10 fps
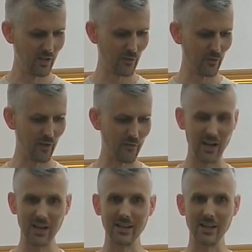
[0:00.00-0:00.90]
flavour
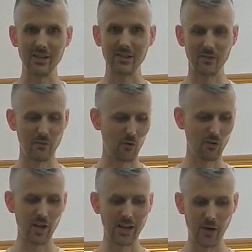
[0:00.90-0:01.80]
LEDs, the
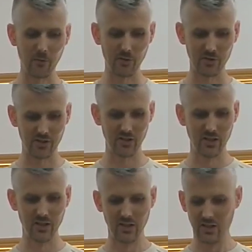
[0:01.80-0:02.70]
wrong light output.
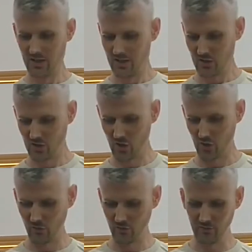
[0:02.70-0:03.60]

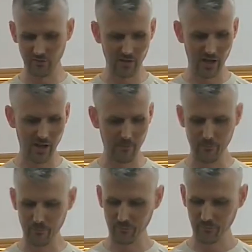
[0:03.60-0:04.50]
So
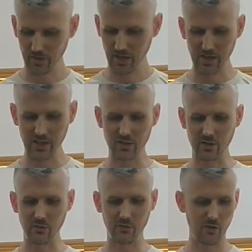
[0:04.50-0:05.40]
I need
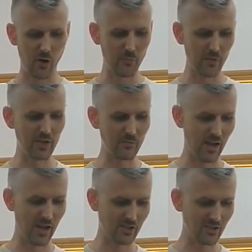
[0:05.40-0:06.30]
to open these
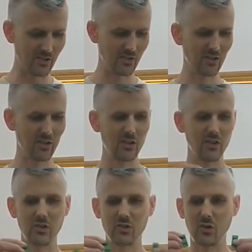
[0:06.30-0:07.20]
bags,
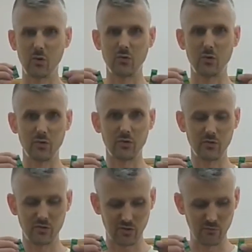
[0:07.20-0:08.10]
solder
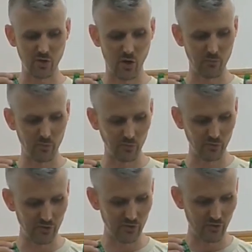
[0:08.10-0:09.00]
on some
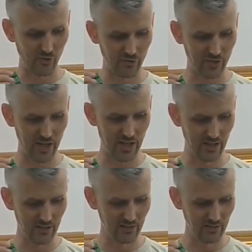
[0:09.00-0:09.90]
samples onto
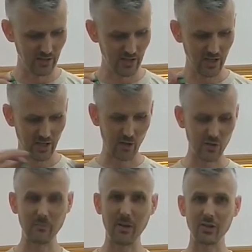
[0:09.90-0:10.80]
here,
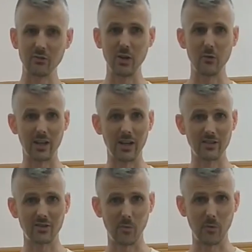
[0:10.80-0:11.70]
close the bags really quickly to
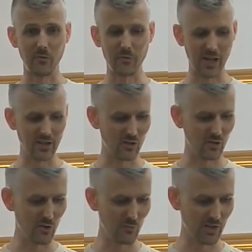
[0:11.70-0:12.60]
stop them from getting too
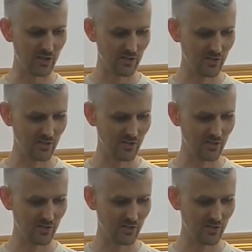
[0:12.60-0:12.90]
humid.